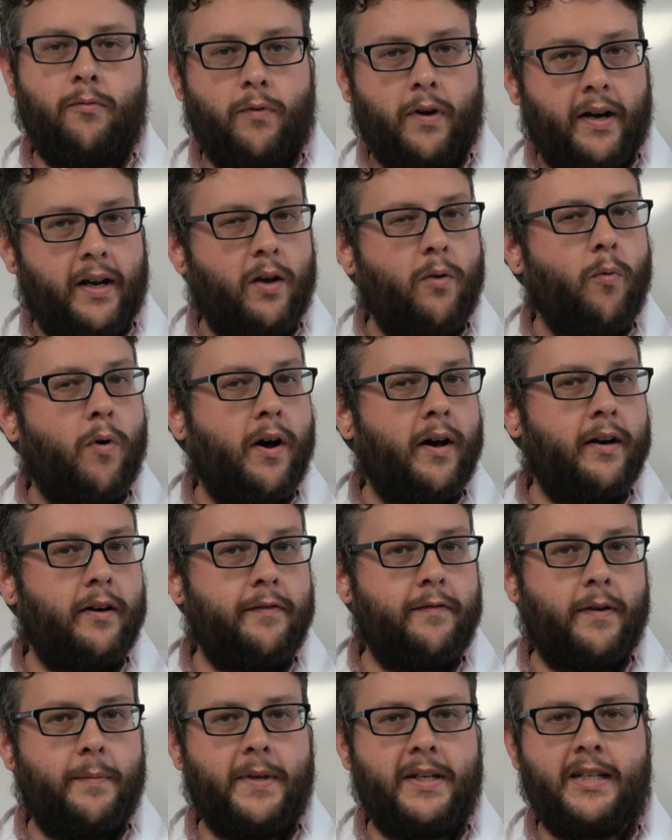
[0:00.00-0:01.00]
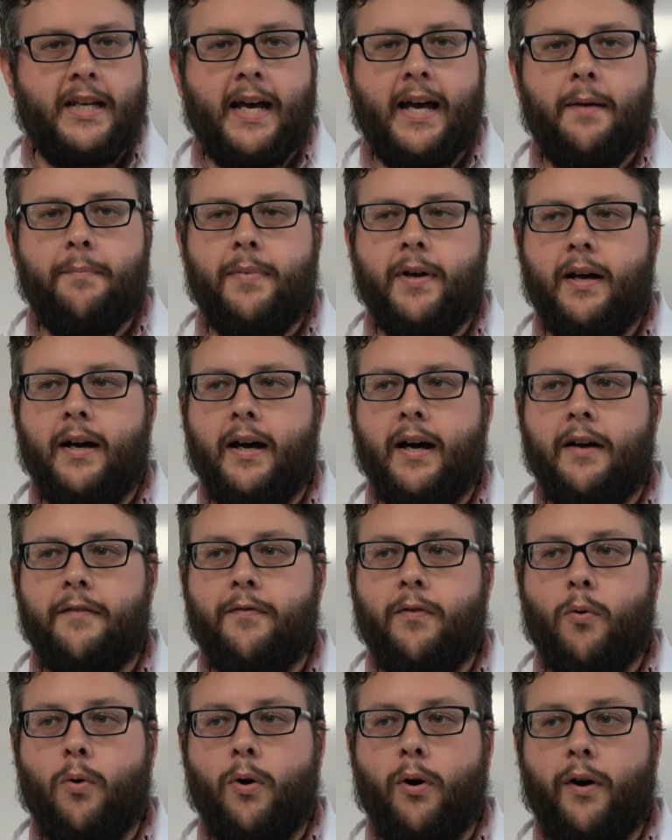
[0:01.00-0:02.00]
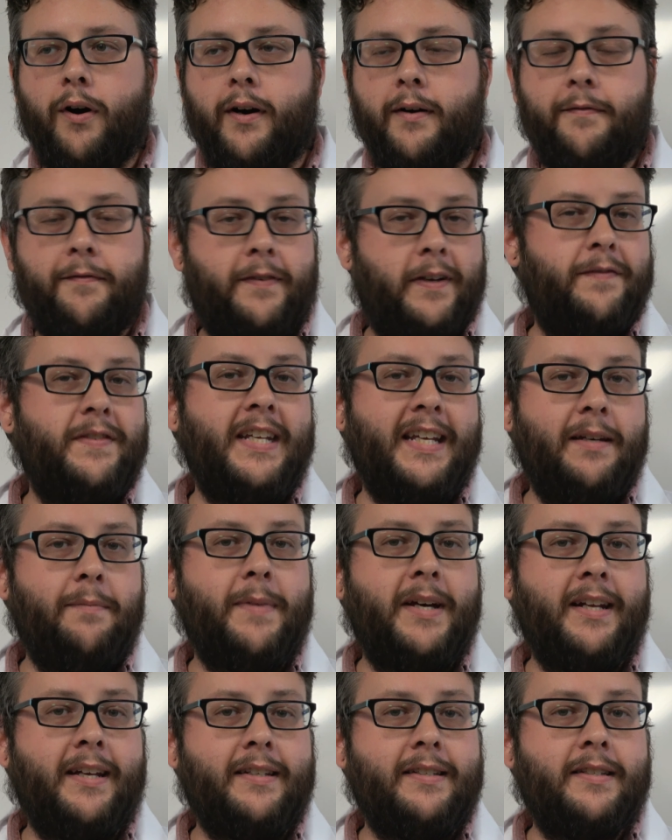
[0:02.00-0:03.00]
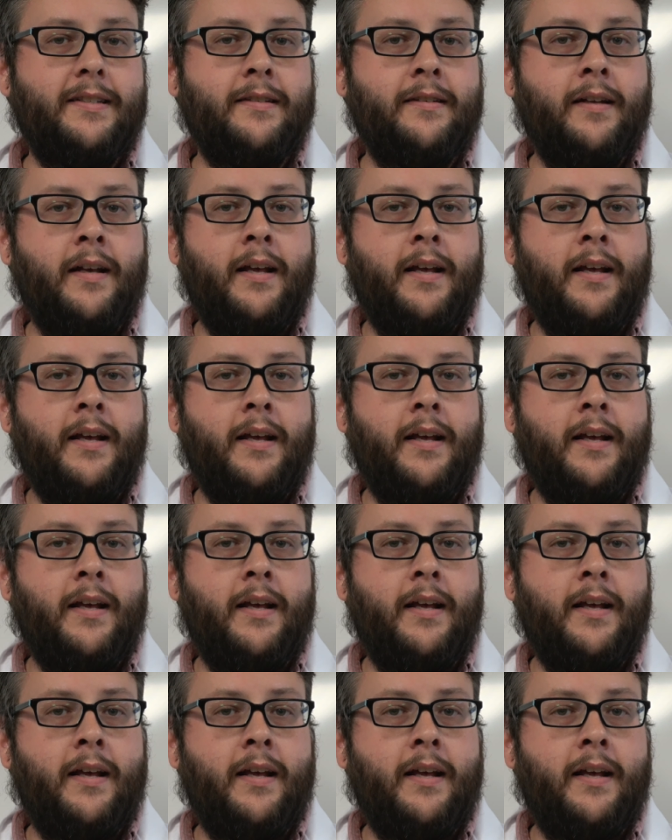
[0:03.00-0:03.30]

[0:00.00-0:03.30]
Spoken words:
running water from the tap, for 15 minutes.